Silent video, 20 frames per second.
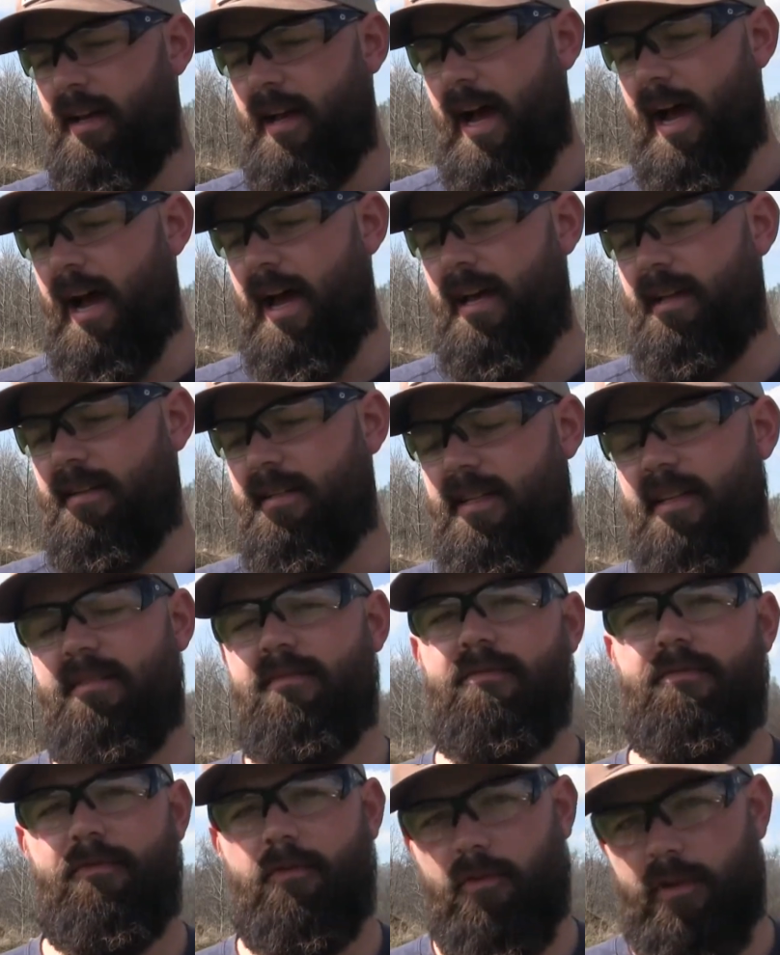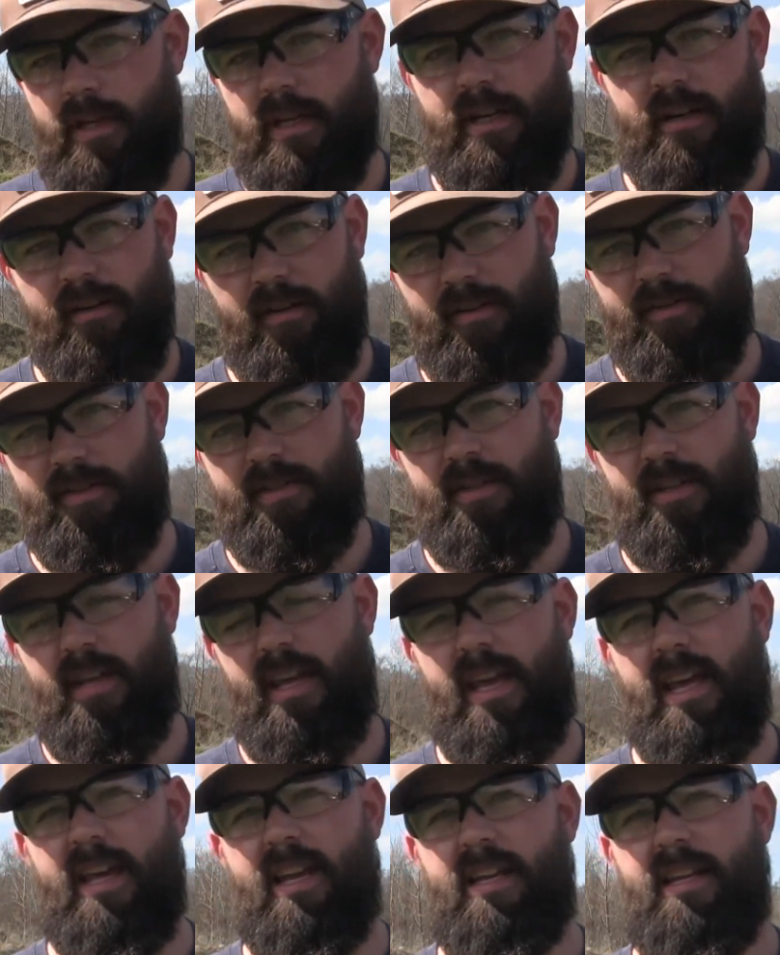I didn't for years,
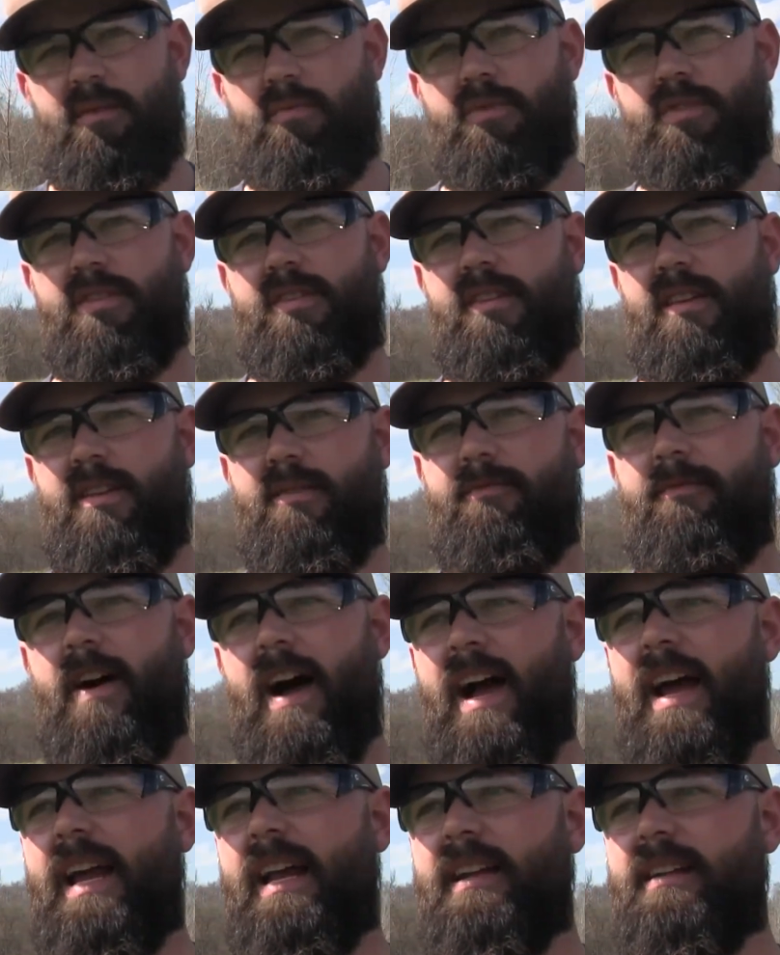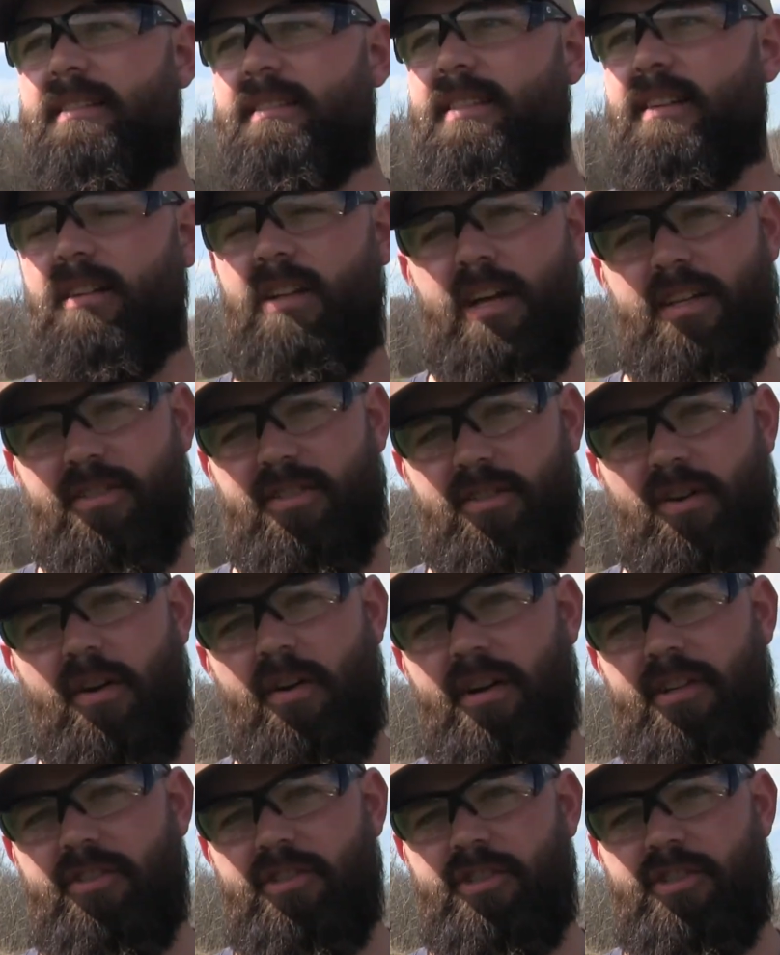and it was fine until I
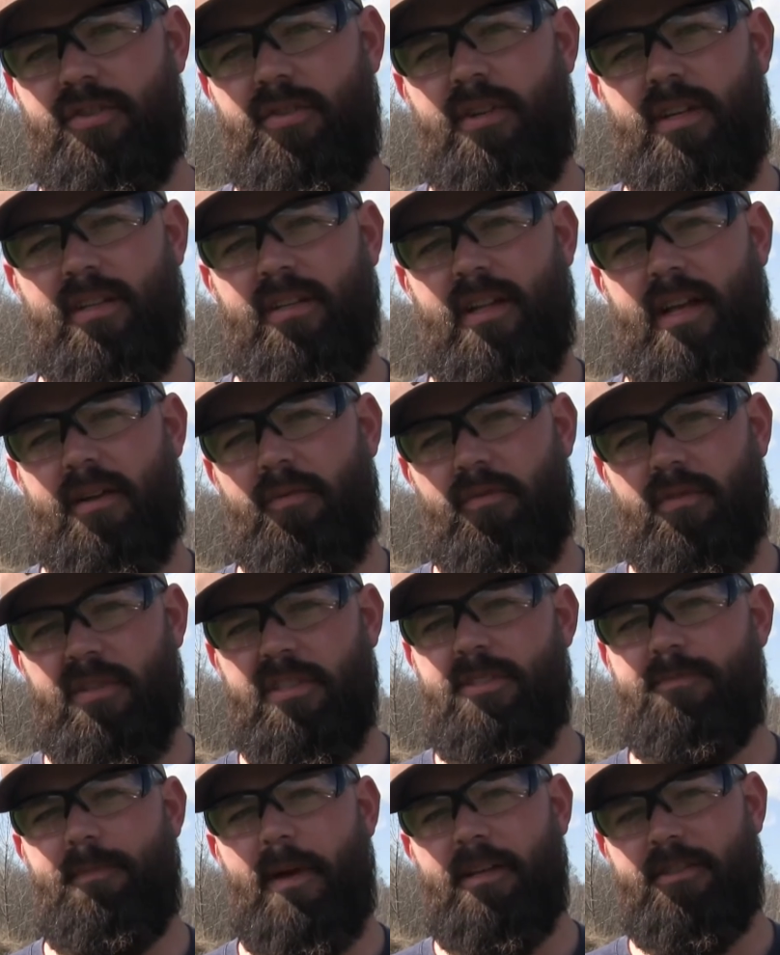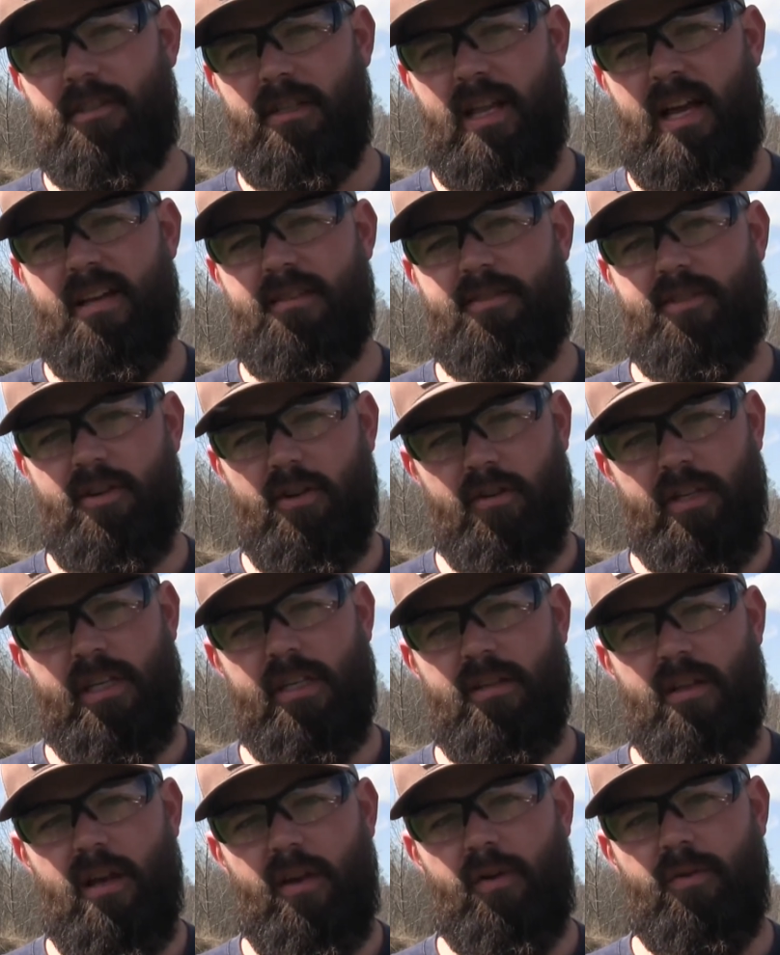started shooting like really specialized
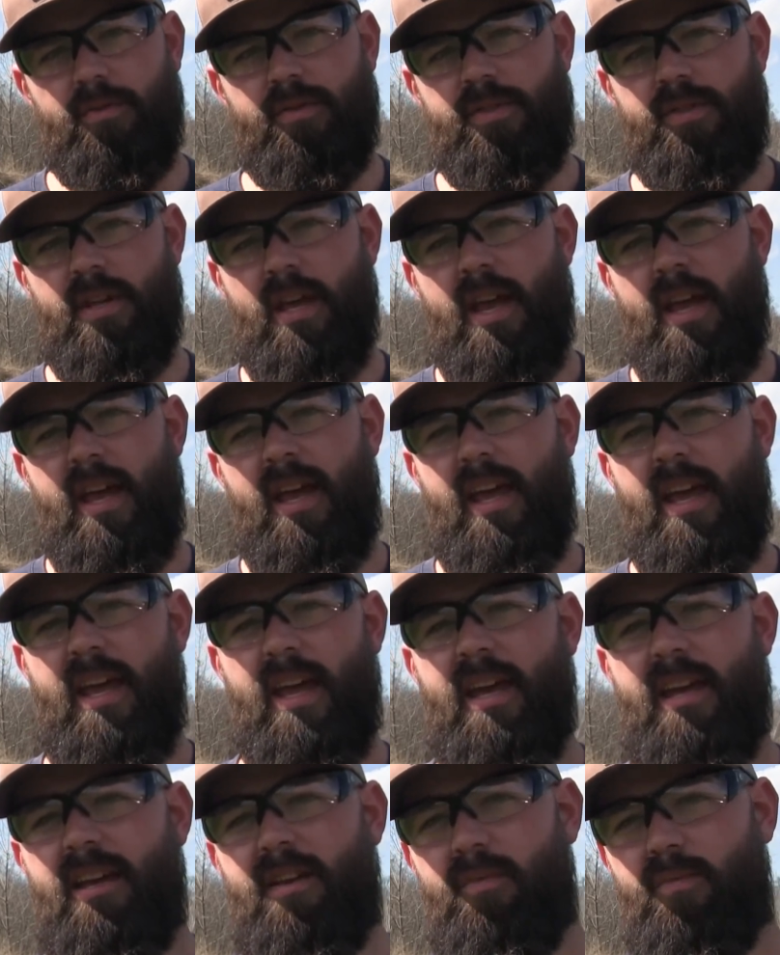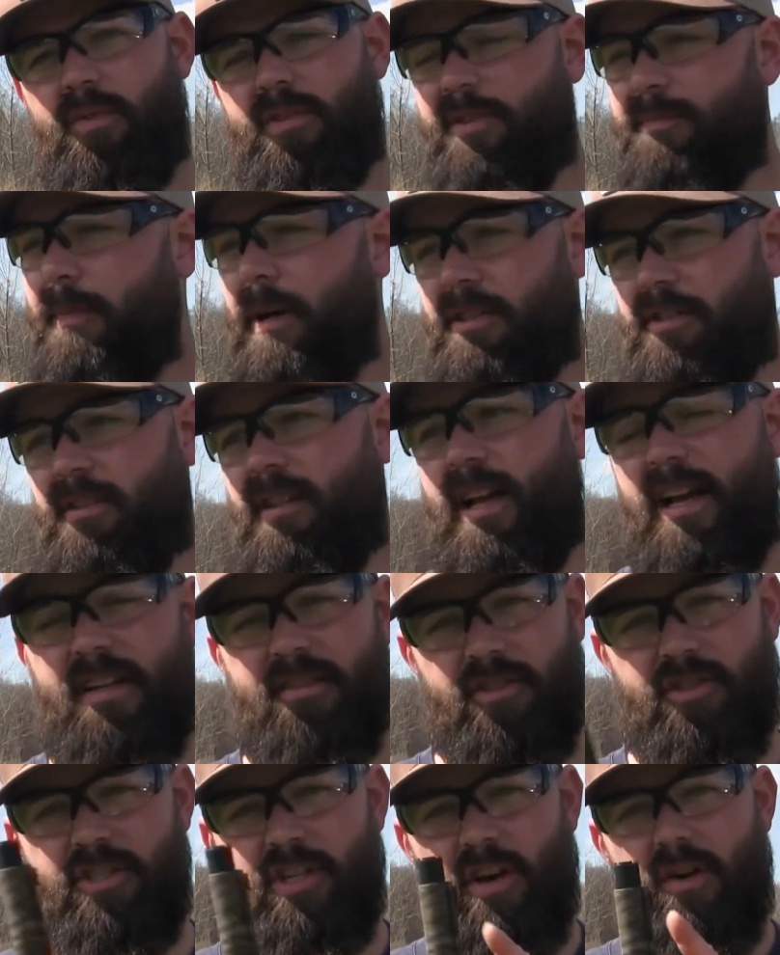turkey loads and with
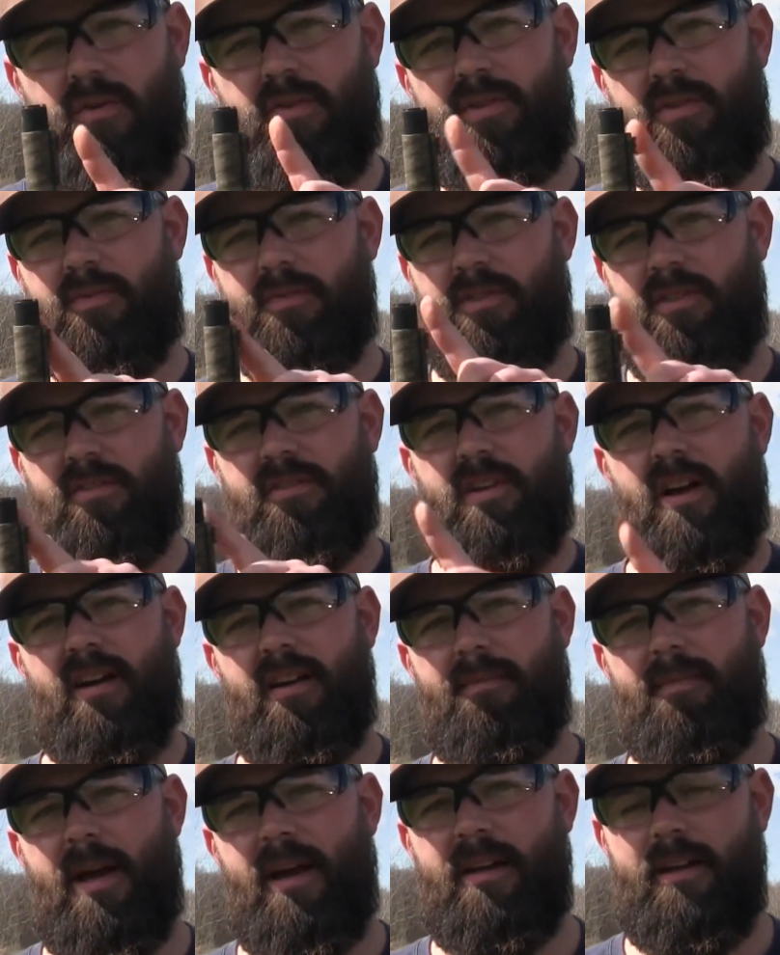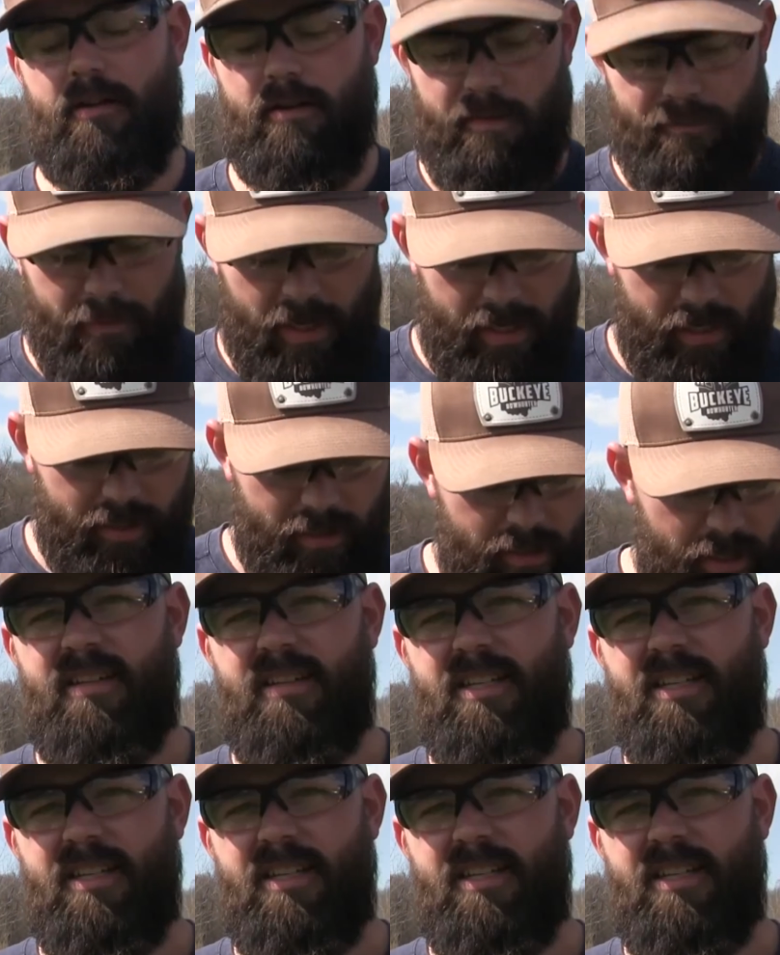specialized chokes, which I'll talk about here in a minute.